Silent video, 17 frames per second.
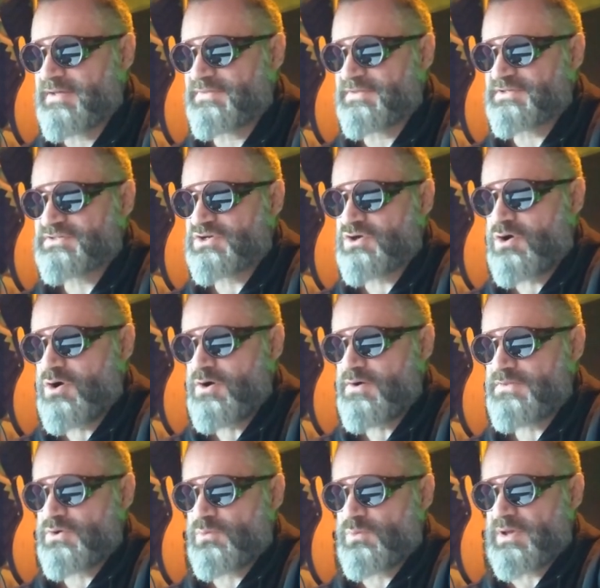And this
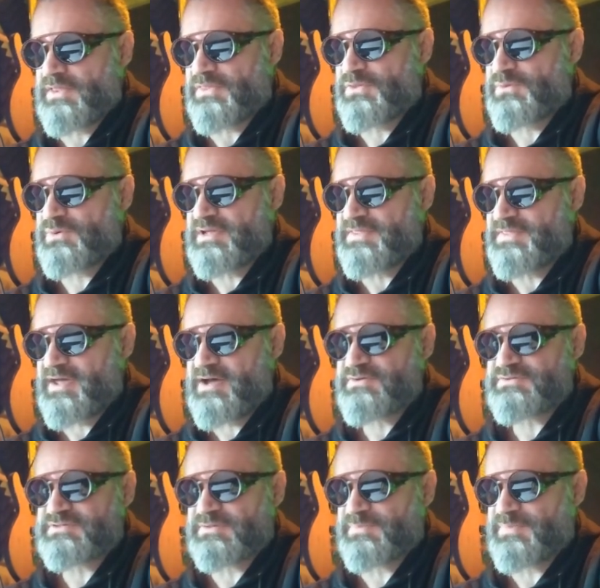car that weighed
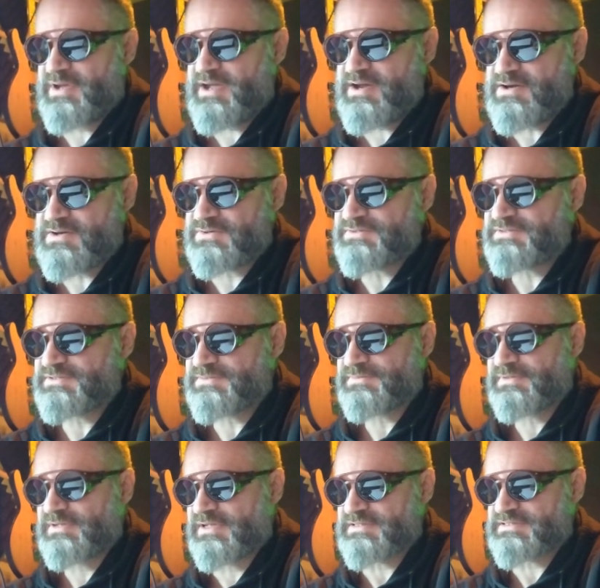3,000
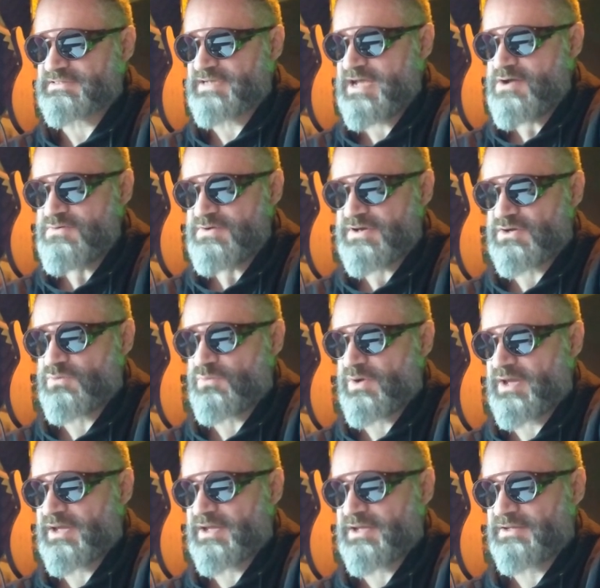pounds is now going to
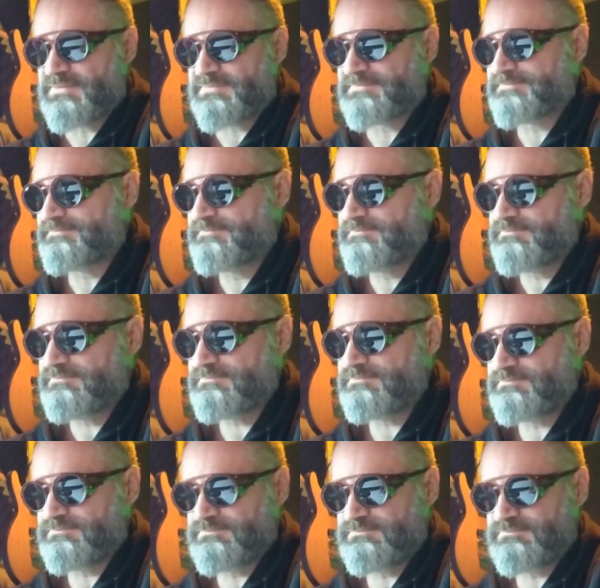weigh,
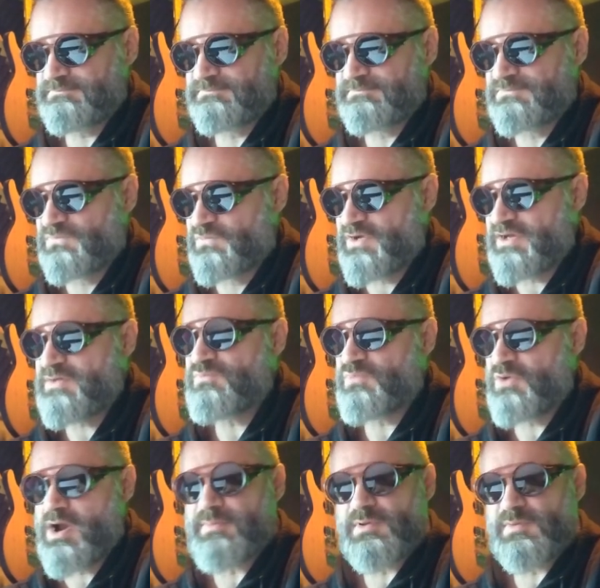we
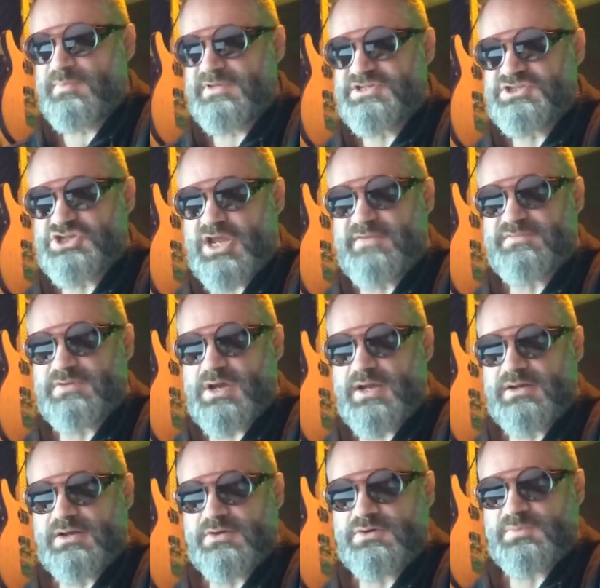can probably shave
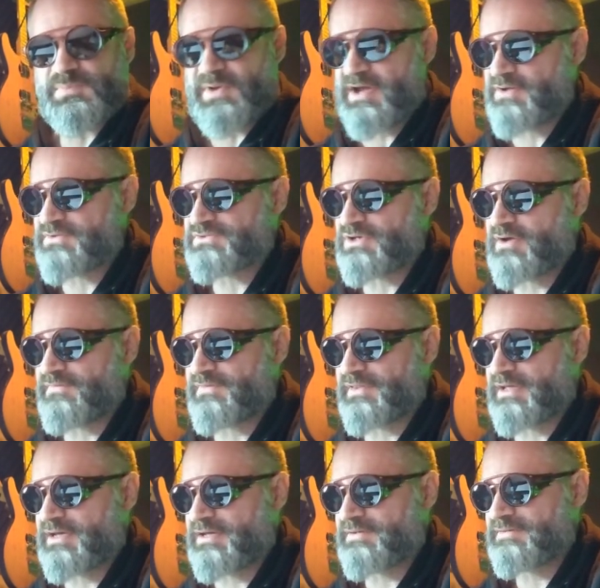900 pounds off
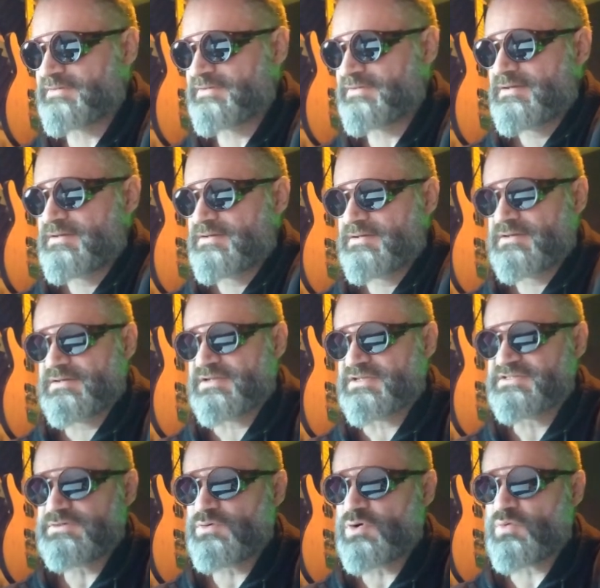of that.
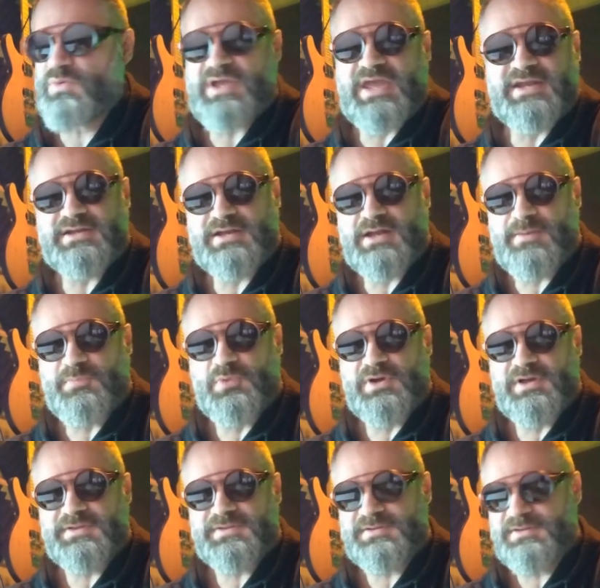You see what we ended
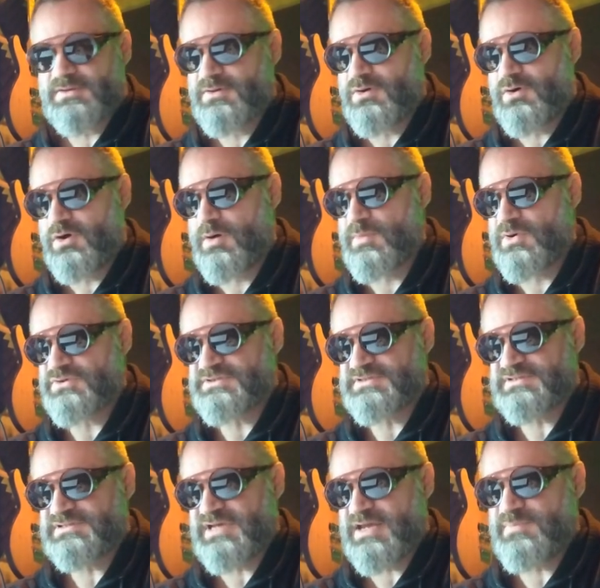up with?
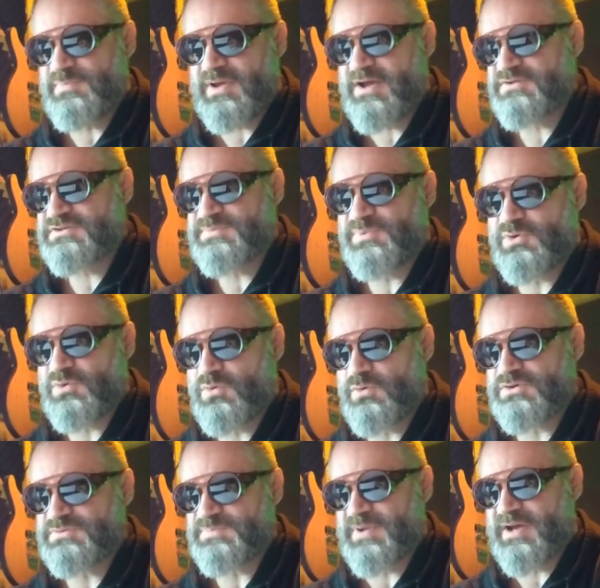Almost 10 pounds per
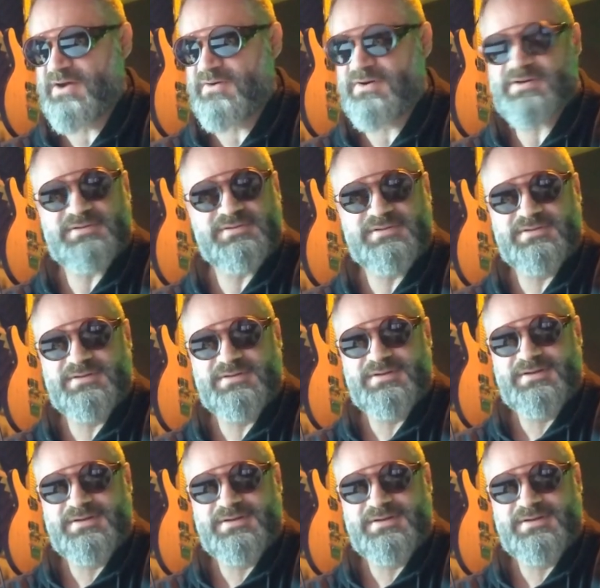horsepower.